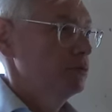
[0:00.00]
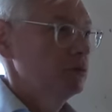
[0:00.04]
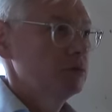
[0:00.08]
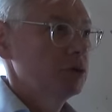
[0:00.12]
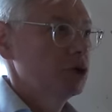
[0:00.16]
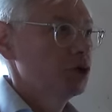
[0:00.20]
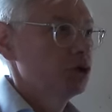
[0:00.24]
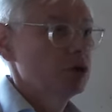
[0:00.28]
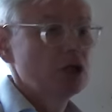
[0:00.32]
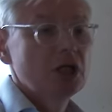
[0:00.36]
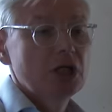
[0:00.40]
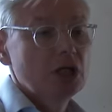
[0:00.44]

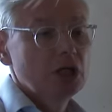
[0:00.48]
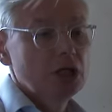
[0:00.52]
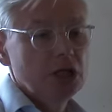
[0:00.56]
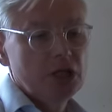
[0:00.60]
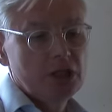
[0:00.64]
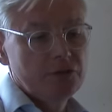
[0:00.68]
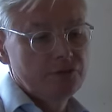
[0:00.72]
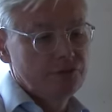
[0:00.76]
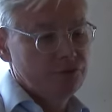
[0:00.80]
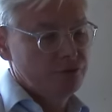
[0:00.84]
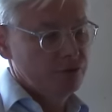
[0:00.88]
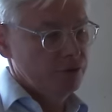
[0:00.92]
Because mm
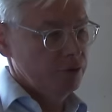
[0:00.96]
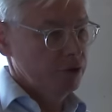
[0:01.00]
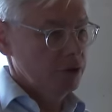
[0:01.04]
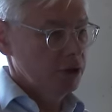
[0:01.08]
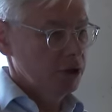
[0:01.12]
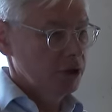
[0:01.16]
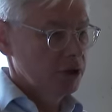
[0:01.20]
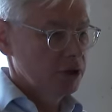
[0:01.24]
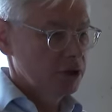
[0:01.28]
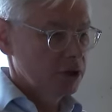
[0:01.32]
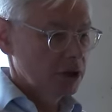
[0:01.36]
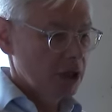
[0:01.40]
-hmm. if
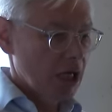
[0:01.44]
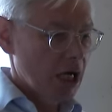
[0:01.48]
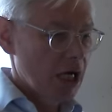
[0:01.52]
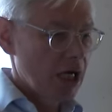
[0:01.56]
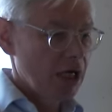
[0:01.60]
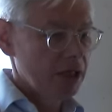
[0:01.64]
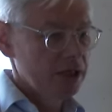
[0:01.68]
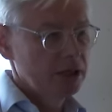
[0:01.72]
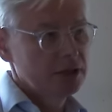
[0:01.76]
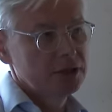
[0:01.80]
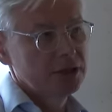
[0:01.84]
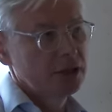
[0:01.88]
it's
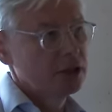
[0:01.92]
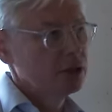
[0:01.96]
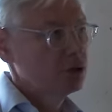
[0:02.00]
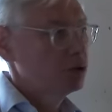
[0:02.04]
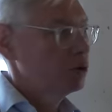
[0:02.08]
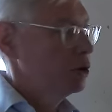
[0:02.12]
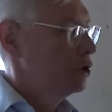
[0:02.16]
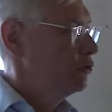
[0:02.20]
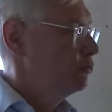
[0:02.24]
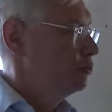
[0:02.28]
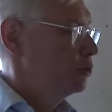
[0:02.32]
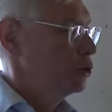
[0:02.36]
higher than
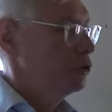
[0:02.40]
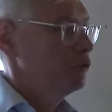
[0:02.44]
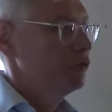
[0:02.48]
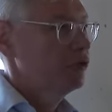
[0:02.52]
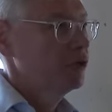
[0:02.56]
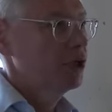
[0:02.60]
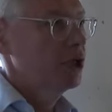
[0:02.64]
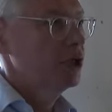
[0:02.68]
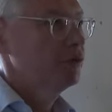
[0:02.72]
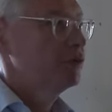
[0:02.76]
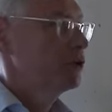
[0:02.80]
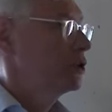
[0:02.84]

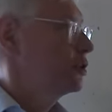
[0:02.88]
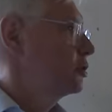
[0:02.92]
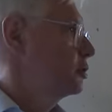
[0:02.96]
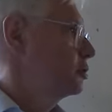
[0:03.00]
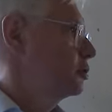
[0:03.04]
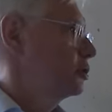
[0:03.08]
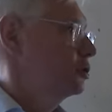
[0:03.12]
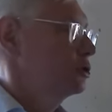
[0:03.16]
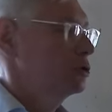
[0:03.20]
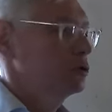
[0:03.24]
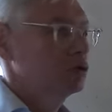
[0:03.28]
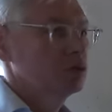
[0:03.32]
12.5, it's
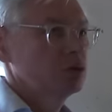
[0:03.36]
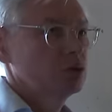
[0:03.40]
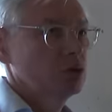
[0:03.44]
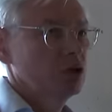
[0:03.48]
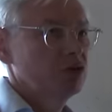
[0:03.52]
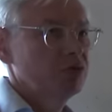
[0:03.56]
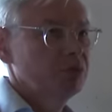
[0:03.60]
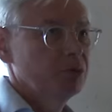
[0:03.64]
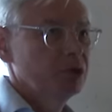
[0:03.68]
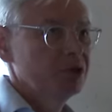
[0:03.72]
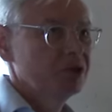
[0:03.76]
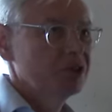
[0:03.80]
just
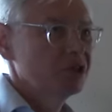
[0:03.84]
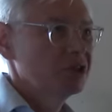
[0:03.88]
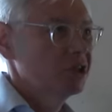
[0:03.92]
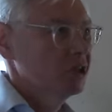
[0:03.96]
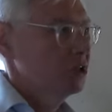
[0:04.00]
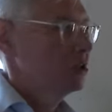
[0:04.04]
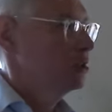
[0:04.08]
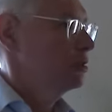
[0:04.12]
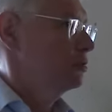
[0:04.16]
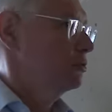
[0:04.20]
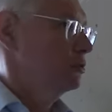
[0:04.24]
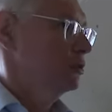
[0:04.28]

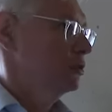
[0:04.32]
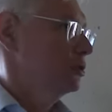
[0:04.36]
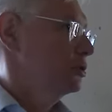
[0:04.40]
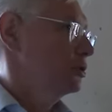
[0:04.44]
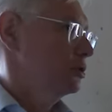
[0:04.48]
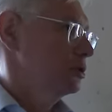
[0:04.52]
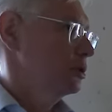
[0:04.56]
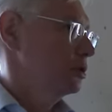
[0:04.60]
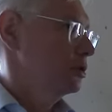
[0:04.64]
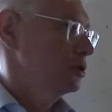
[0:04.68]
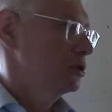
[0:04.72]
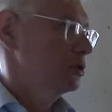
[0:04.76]
12.6, so
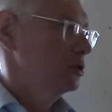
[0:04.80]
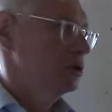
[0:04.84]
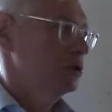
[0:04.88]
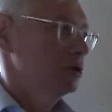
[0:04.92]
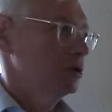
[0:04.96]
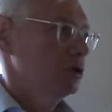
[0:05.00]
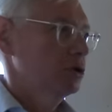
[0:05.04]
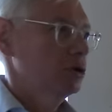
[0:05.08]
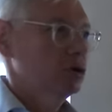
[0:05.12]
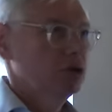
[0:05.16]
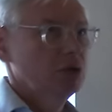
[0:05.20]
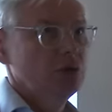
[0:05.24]
it's not,
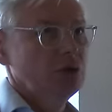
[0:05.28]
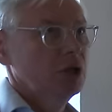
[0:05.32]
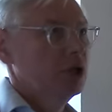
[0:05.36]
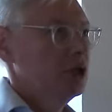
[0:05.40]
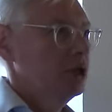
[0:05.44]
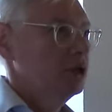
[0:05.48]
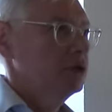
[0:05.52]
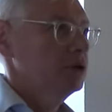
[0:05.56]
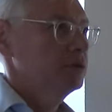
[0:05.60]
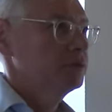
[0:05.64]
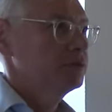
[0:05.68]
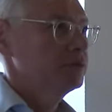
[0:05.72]
not so
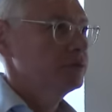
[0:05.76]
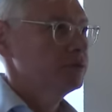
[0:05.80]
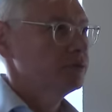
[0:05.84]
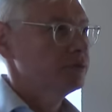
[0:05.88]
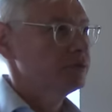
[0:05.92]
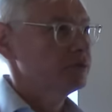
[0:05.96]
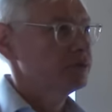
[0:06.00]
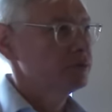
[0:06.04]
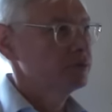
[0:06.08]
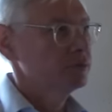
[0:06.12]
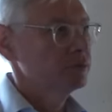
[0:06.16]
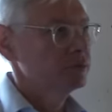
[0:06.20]
high.
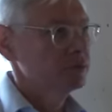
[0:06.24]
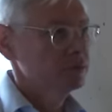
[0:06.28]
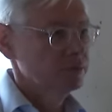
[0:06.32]
Yeah.